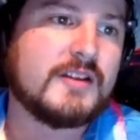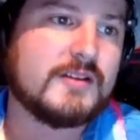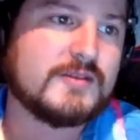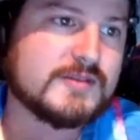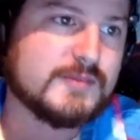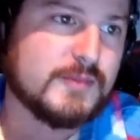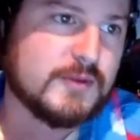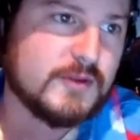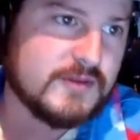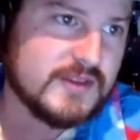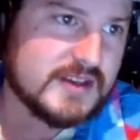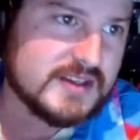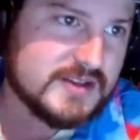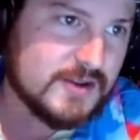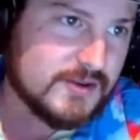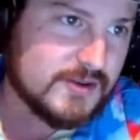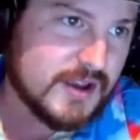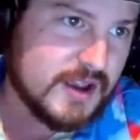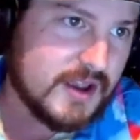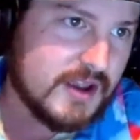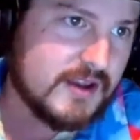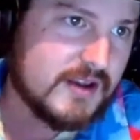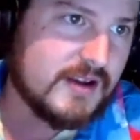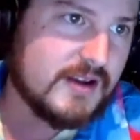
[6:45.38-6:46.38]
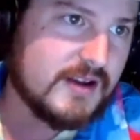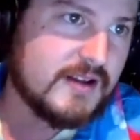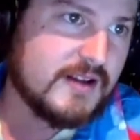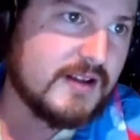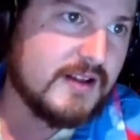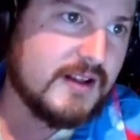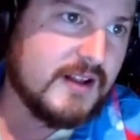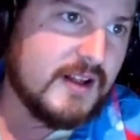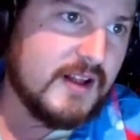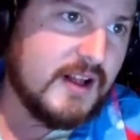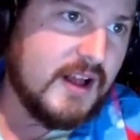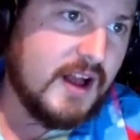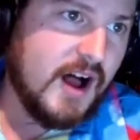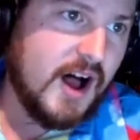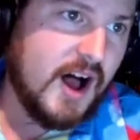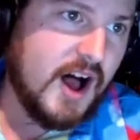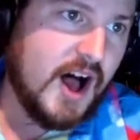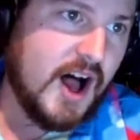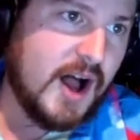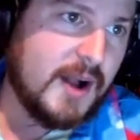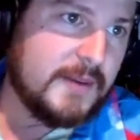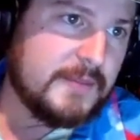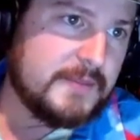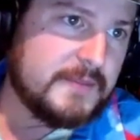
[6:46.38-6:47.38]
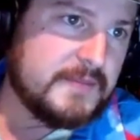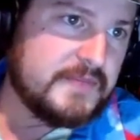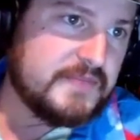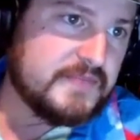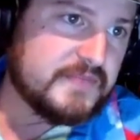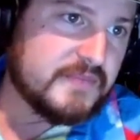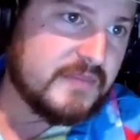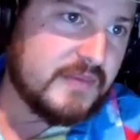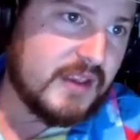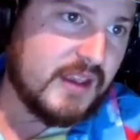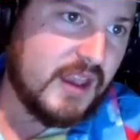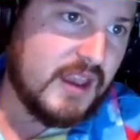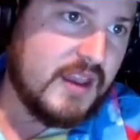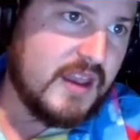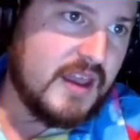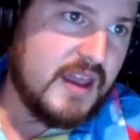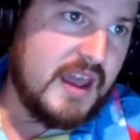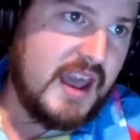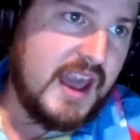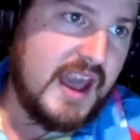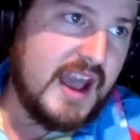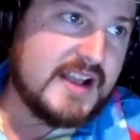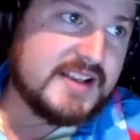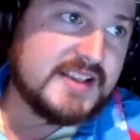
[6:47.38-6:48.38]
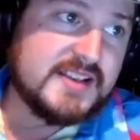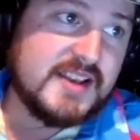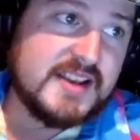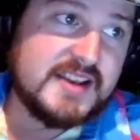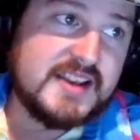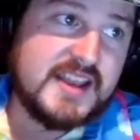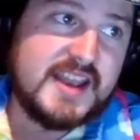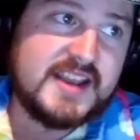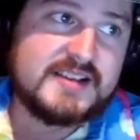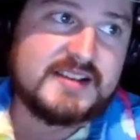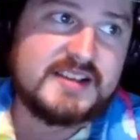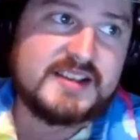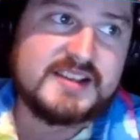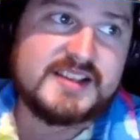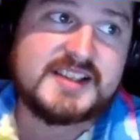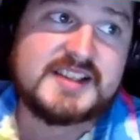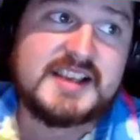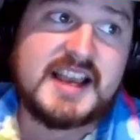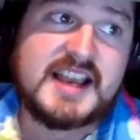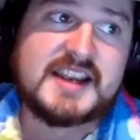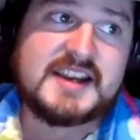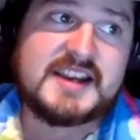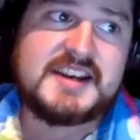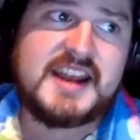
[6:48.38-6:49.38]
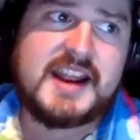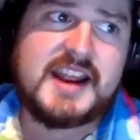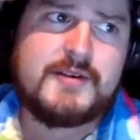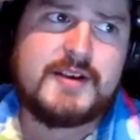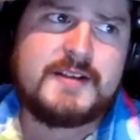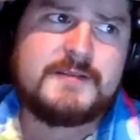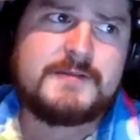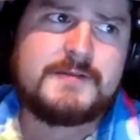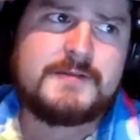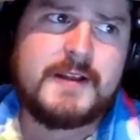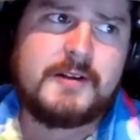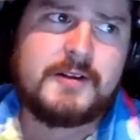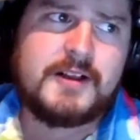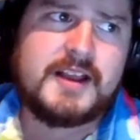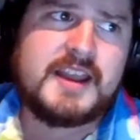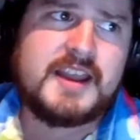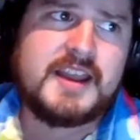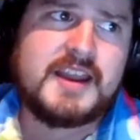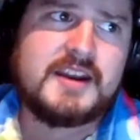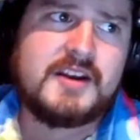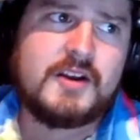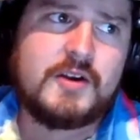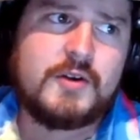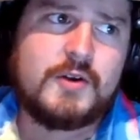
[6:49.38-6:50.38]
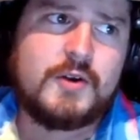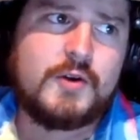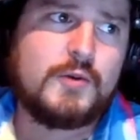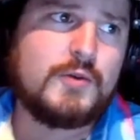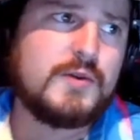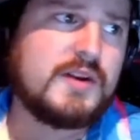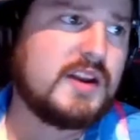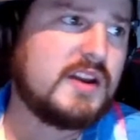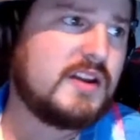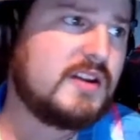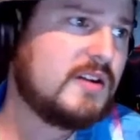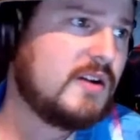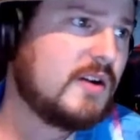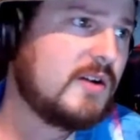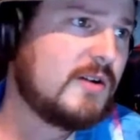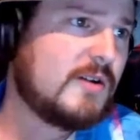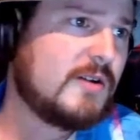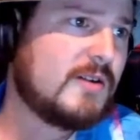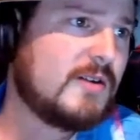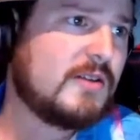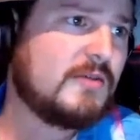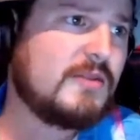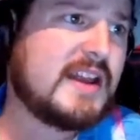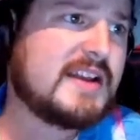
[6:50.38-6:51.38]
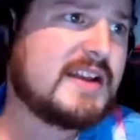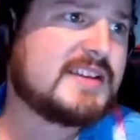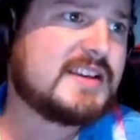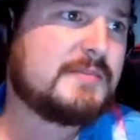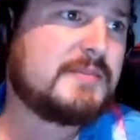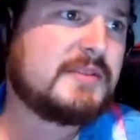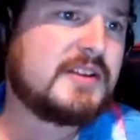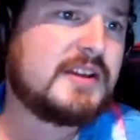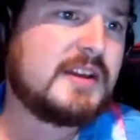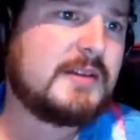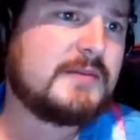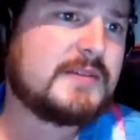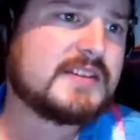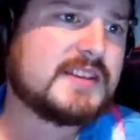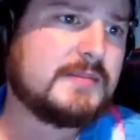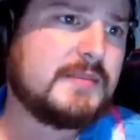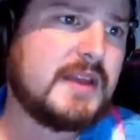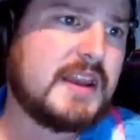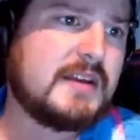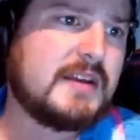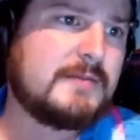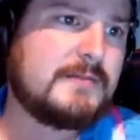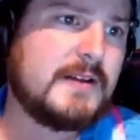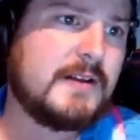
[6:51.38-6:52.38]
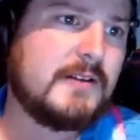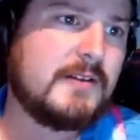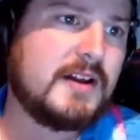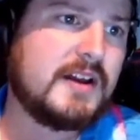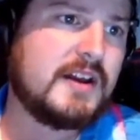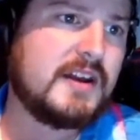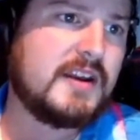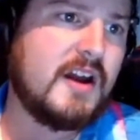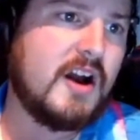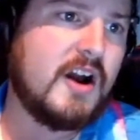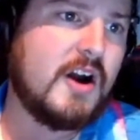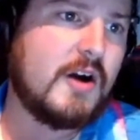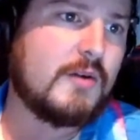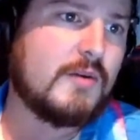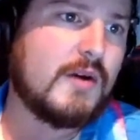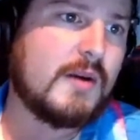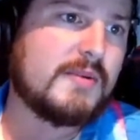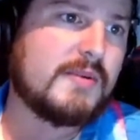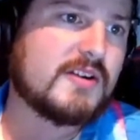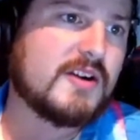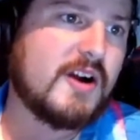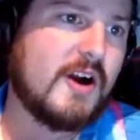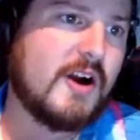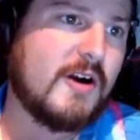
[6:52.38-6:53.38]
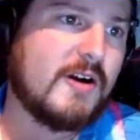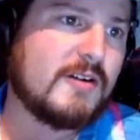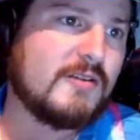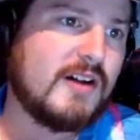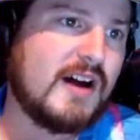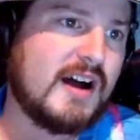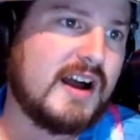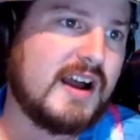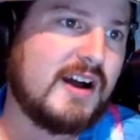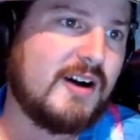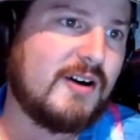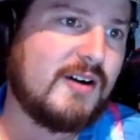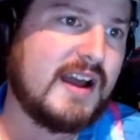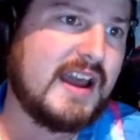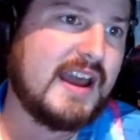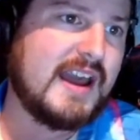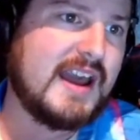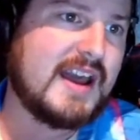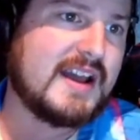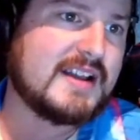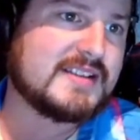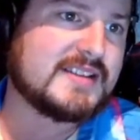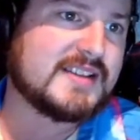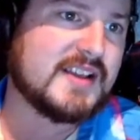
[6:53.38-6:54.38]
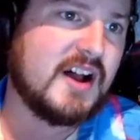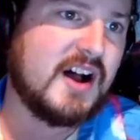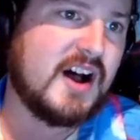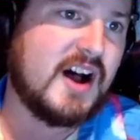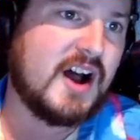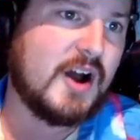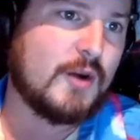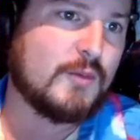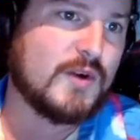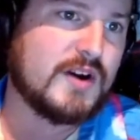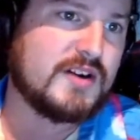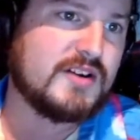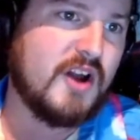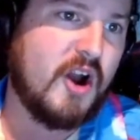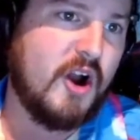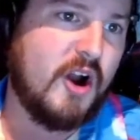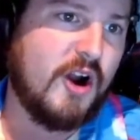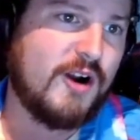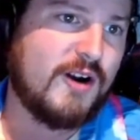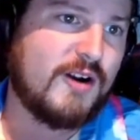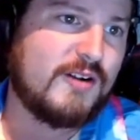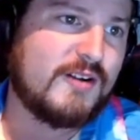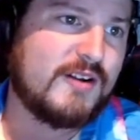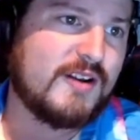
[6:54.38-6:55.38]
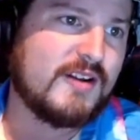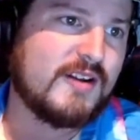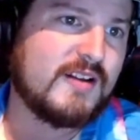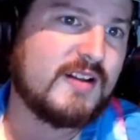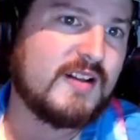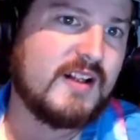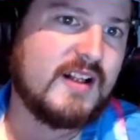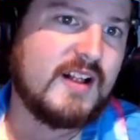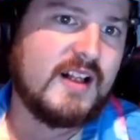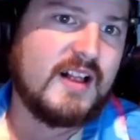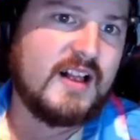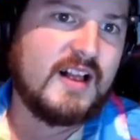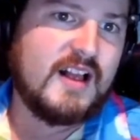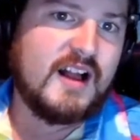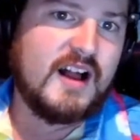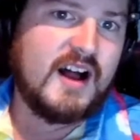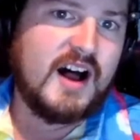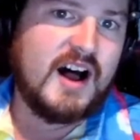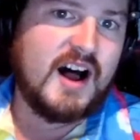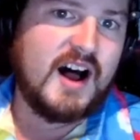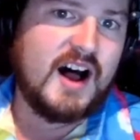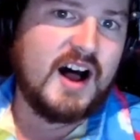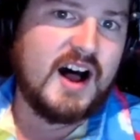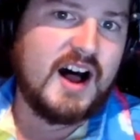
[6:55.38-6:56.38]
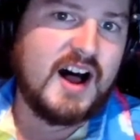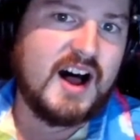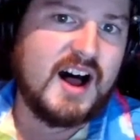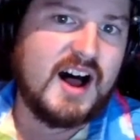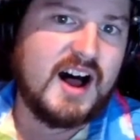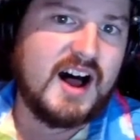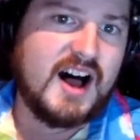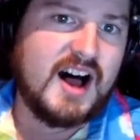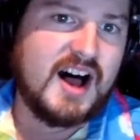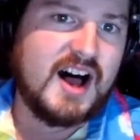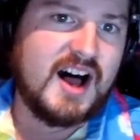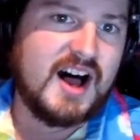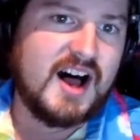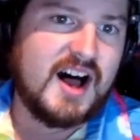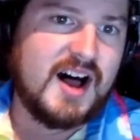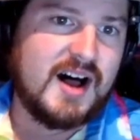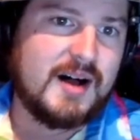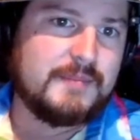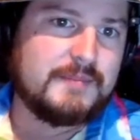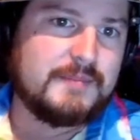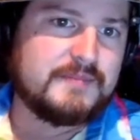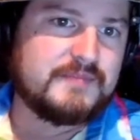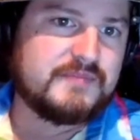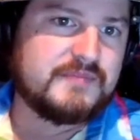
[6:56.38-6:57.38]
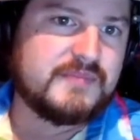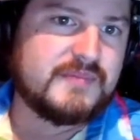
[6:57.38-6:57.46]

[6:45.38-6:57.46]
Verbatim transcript: those movies. Okay. Uh, As like a secondary villain, who we are led to believe is the main villain, uh, Robert Carlyle as uh, Renard. Um,